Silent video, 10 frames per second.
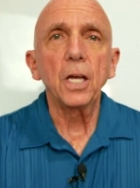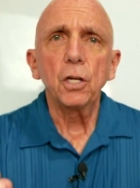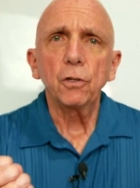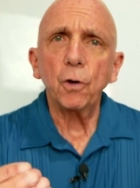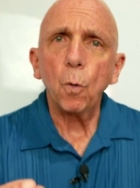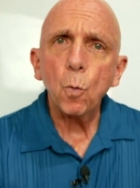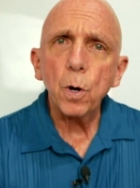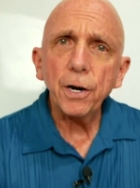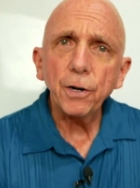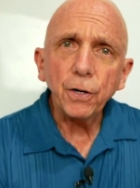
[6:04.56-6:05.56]
So,
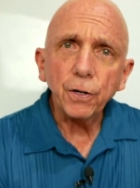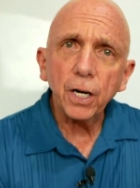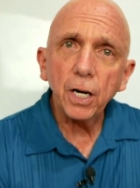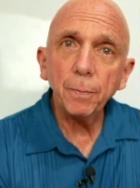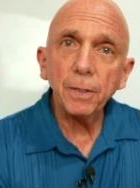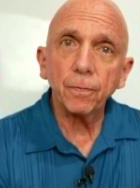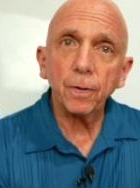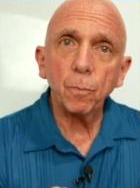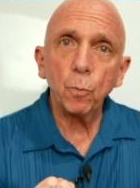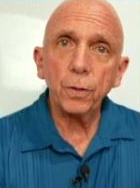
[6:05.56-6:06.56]
where you're coming
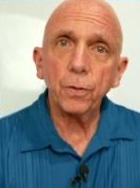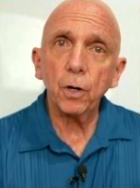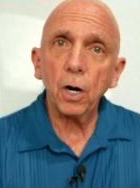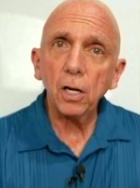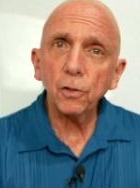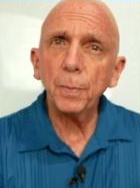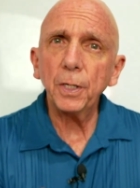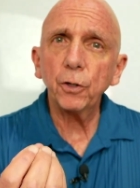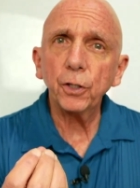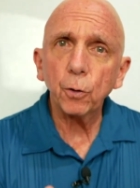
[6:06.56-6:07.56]
from with your husband
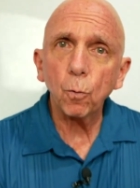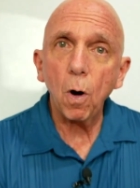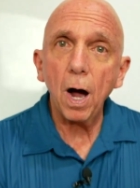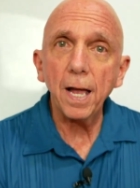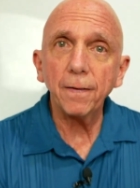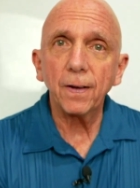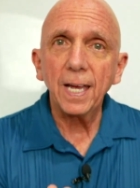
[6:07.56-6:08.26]
or your wife